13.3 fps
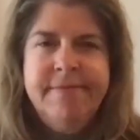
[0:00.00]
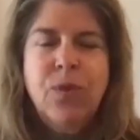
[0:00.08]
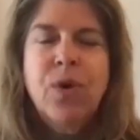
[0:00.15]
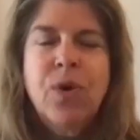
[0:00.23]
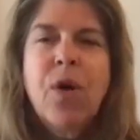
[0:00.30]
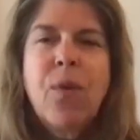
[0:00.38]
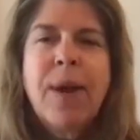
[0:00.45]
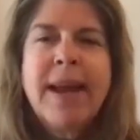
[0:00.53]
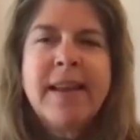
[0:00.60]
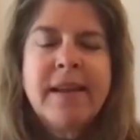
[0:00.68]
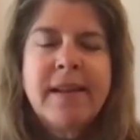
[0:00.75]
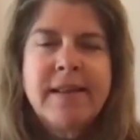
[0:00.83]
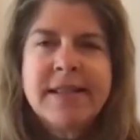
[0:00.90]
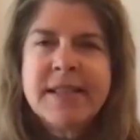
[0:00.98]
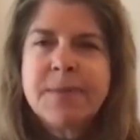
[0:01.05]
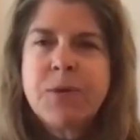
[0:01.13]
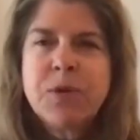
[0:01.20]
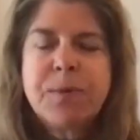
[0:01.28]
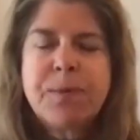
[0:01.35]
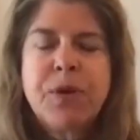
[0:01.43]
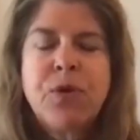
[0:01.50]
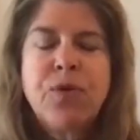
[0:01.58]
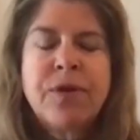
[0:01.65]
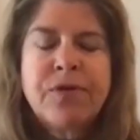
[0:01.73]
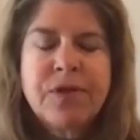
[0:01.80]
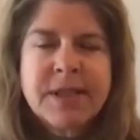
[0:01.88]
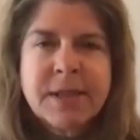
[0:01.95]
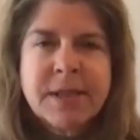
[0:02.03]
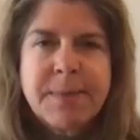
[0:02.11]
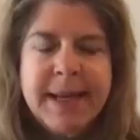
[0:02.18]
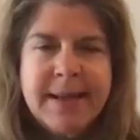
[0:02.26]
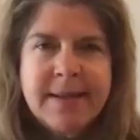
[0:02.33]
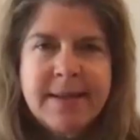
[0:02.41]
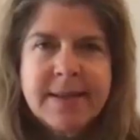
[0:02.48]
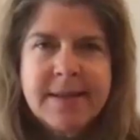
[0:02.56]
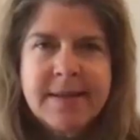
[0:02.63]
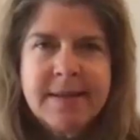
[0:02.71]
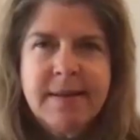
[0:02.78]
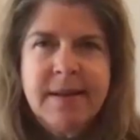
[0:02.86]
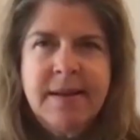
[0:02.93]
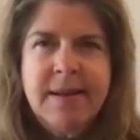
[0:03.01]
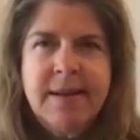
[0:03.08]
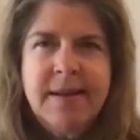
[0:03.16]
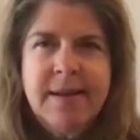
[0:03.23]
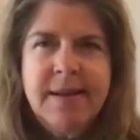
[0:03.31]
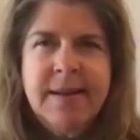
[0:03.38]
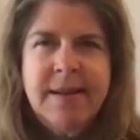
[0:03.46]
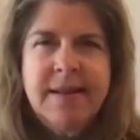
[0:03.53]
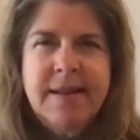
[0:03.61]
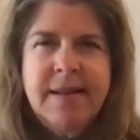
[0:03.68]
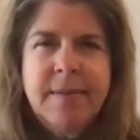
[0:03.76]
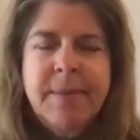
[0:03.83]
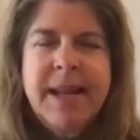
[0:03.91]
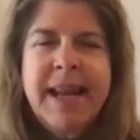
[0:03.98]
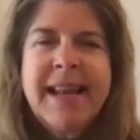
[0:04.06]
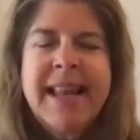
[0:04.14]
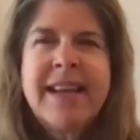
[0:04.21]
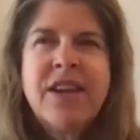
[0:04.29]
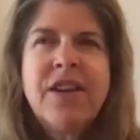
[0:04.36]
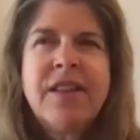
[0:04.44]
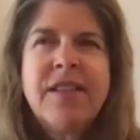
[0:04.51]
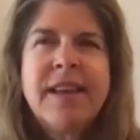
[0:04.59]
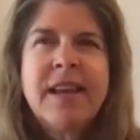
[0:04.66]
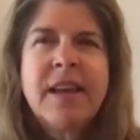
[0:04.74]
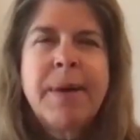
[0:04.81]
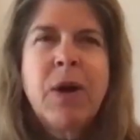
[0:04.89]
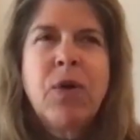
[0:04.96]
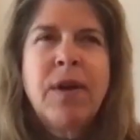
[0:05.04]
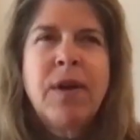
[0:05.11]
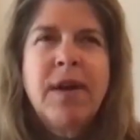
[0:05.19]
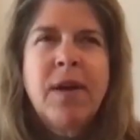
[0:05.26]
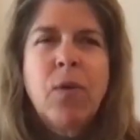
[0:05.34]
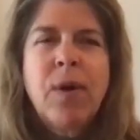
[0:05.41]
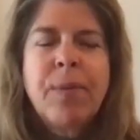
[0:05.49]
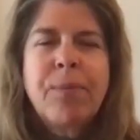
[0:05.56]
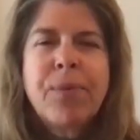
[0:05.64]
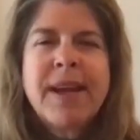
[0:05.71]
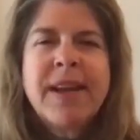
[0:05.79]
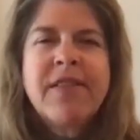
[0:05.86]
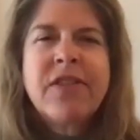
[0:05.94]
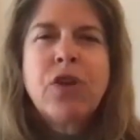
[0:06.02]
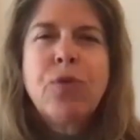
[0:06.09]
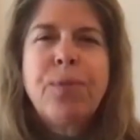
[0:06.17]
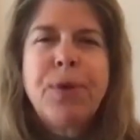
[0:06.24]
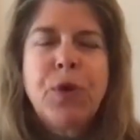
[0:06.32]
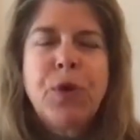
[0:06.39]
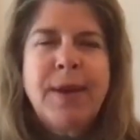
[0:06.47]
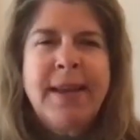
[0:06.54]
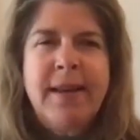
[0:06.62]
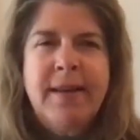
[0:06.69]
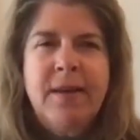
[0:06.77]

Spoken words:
We're already in this most beautiful space. But I'd like you to think about what brings you beauty.